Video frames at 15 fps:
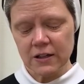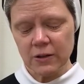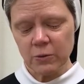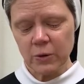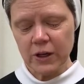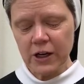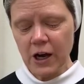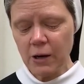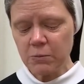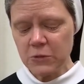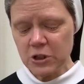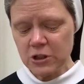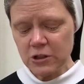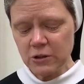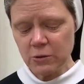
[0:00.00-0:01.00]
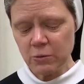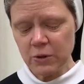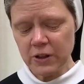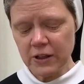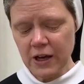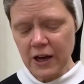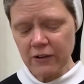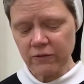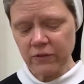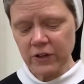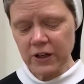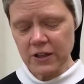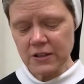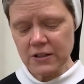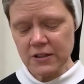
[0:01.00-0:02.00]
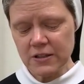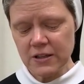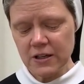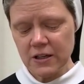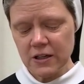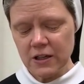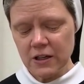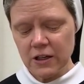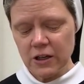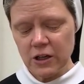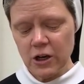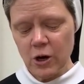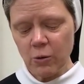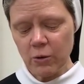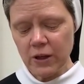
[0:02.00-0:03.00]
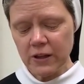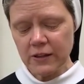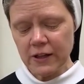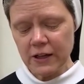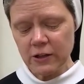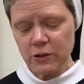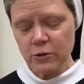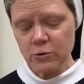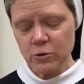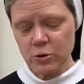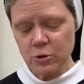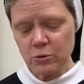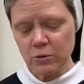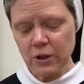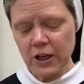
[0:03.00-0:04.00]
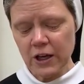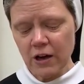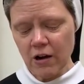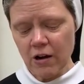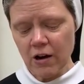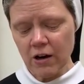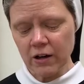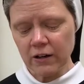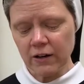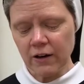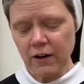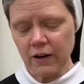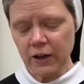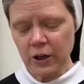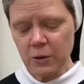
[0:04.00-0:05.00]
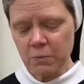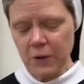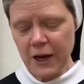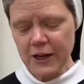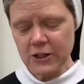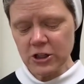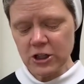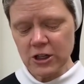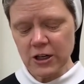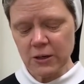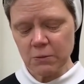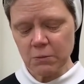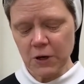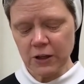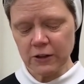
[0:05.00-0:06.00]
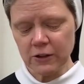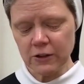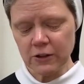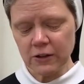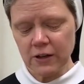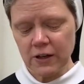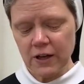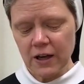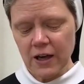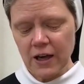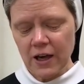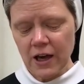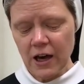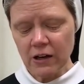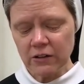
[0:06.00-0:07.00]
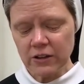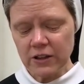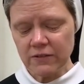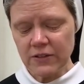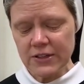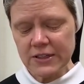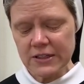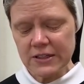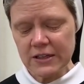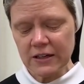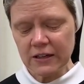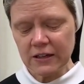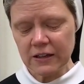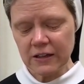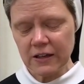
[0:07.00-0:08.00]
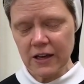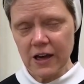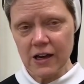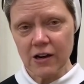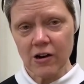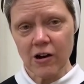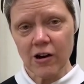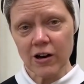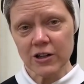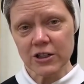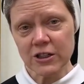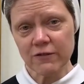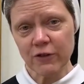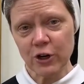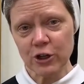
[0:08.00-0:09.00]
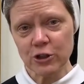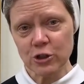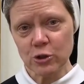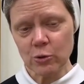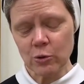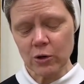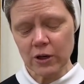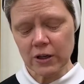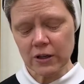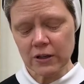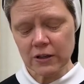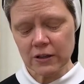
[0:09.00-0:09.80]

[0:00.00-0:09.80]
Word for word: We come to you with confidence, knowing that you truly are our compassionate mother, health of the sick, and cause of our joy.